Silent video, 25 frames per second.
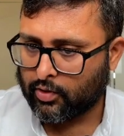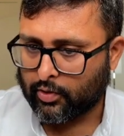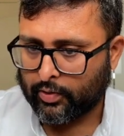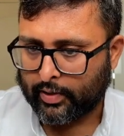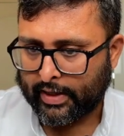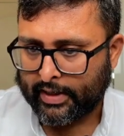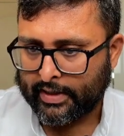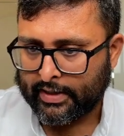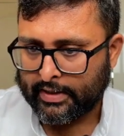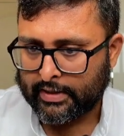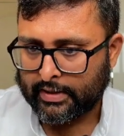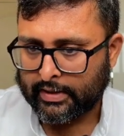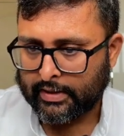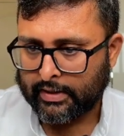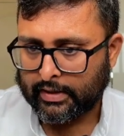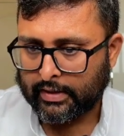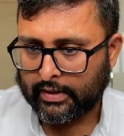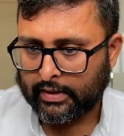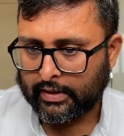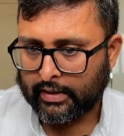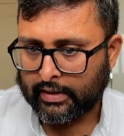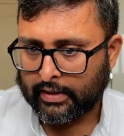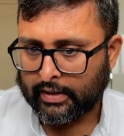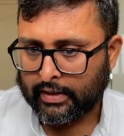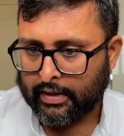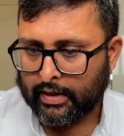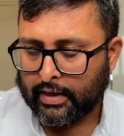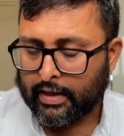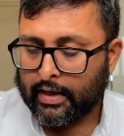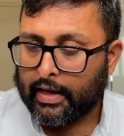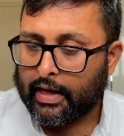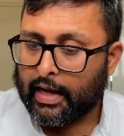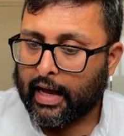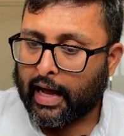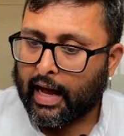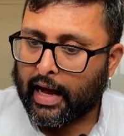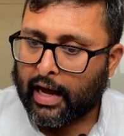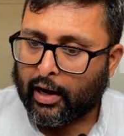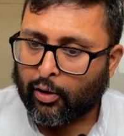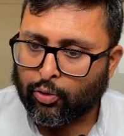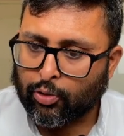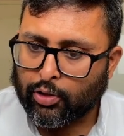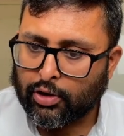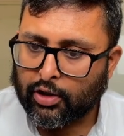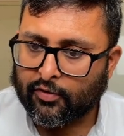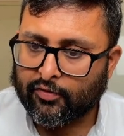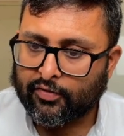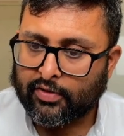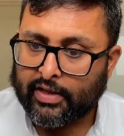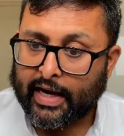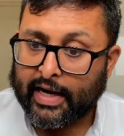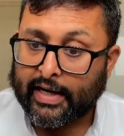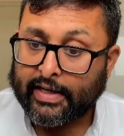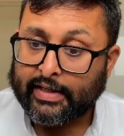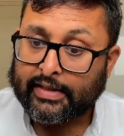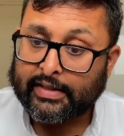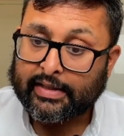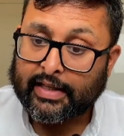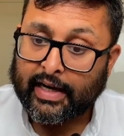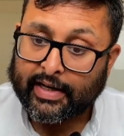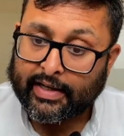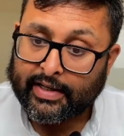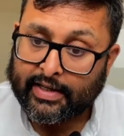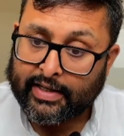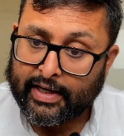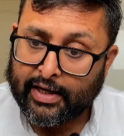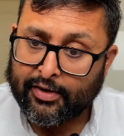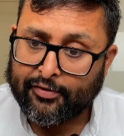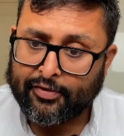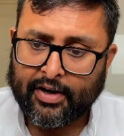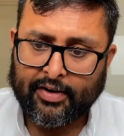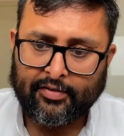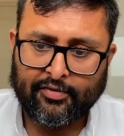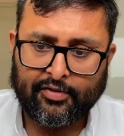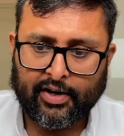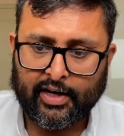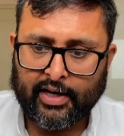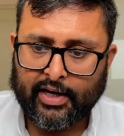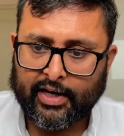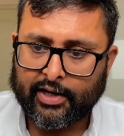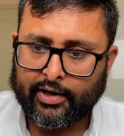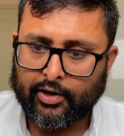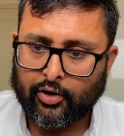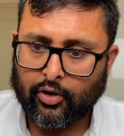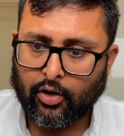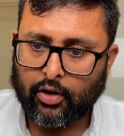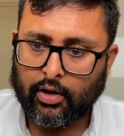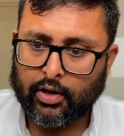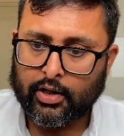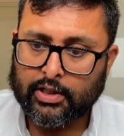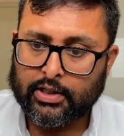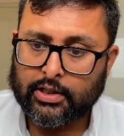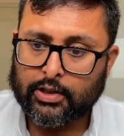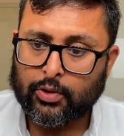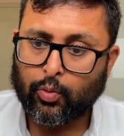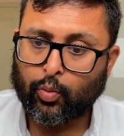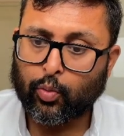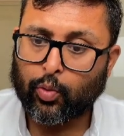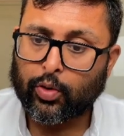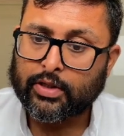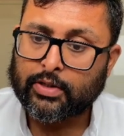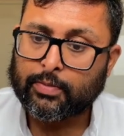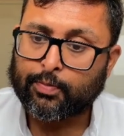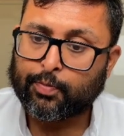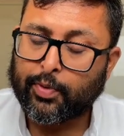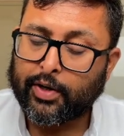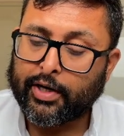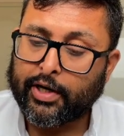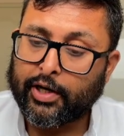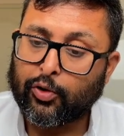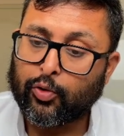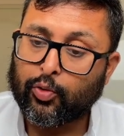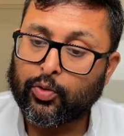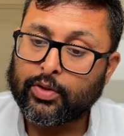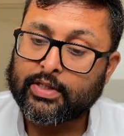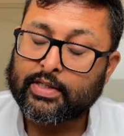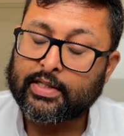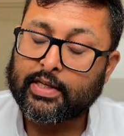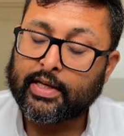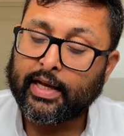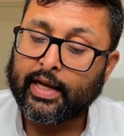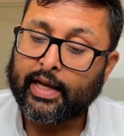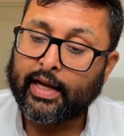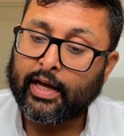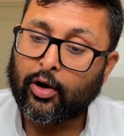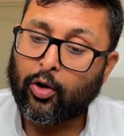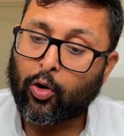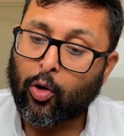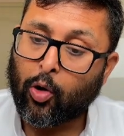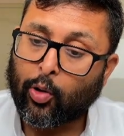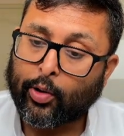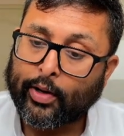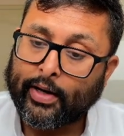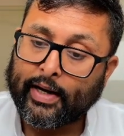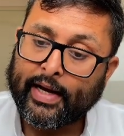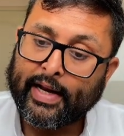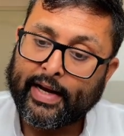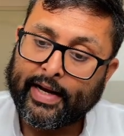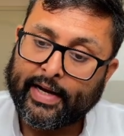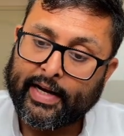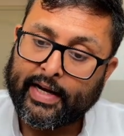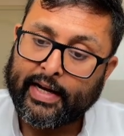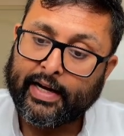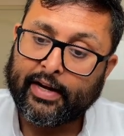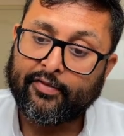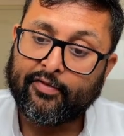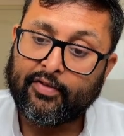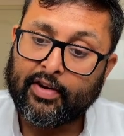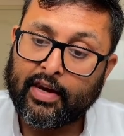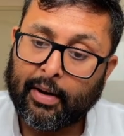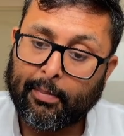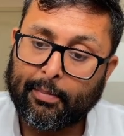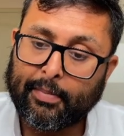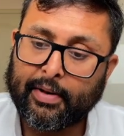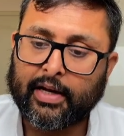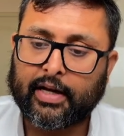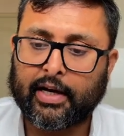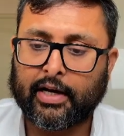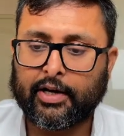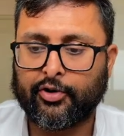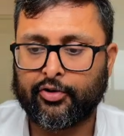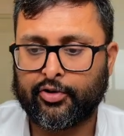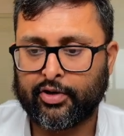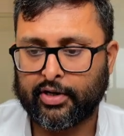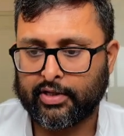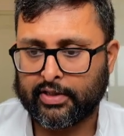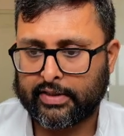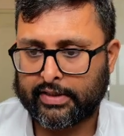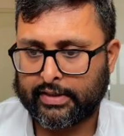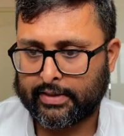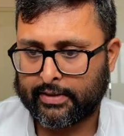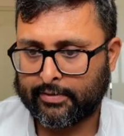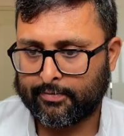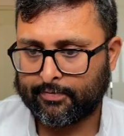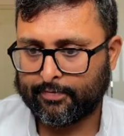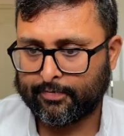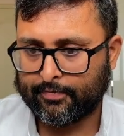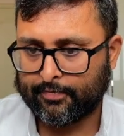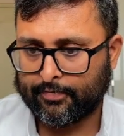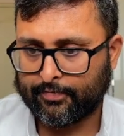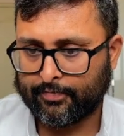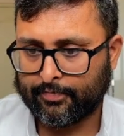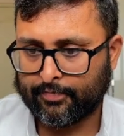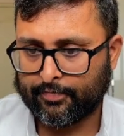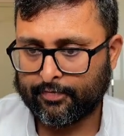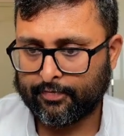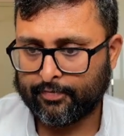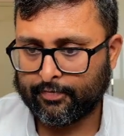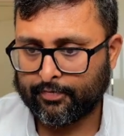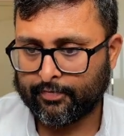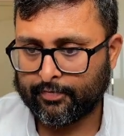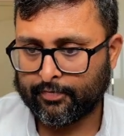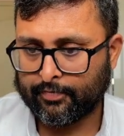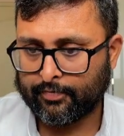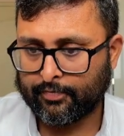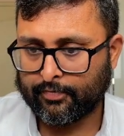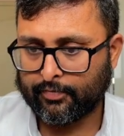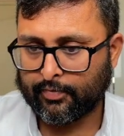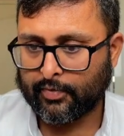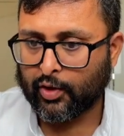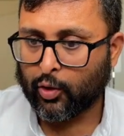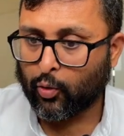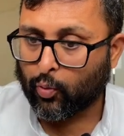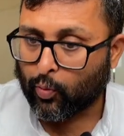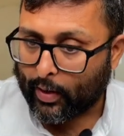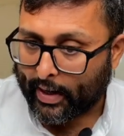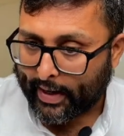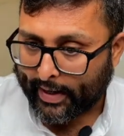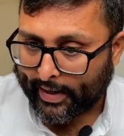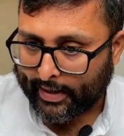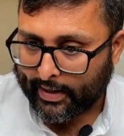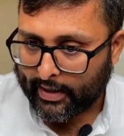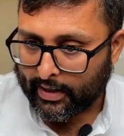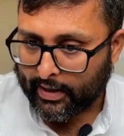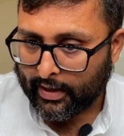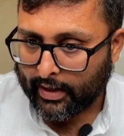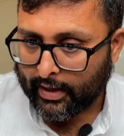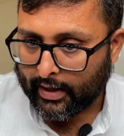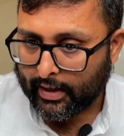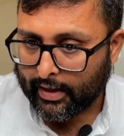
right? Out of that, $35 trillion was produced only in developed countries, while